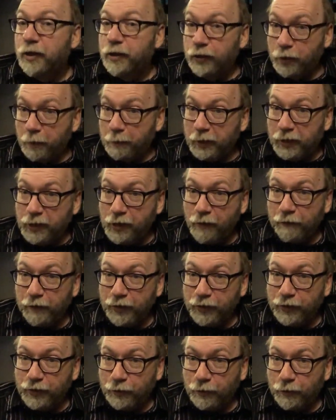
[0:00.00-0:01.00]
So be careful
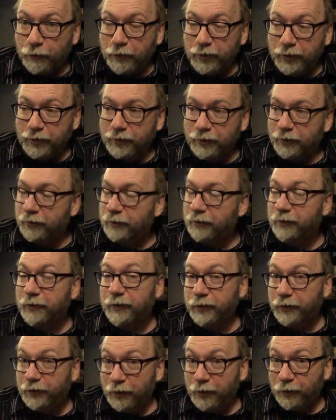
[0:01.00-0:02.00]
the stories
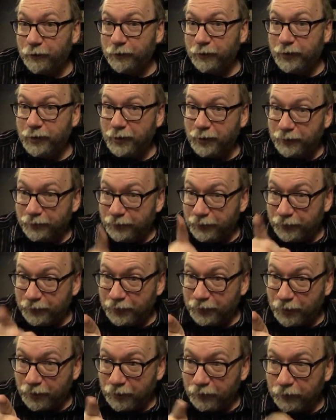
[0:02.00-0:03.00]
you tell your kids to
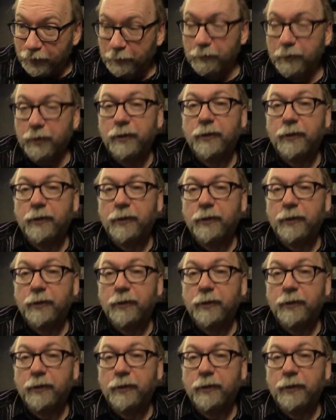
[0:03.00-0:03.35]
scare them